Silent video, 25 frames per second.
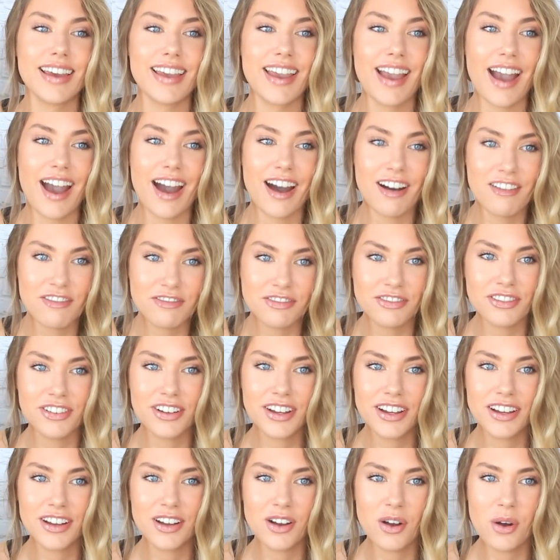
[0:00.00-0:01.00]
they have
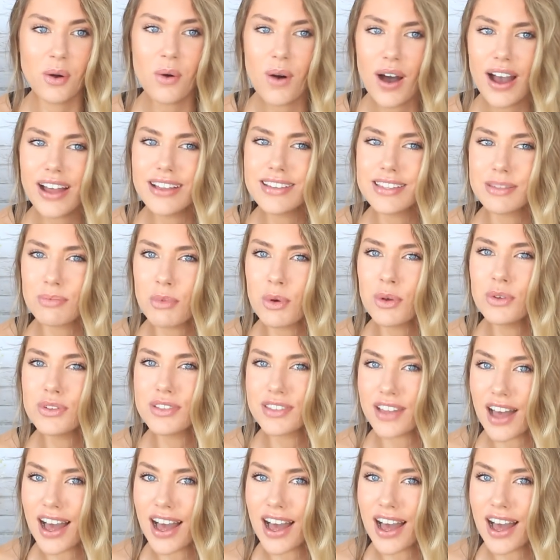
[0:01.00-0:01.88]
quite small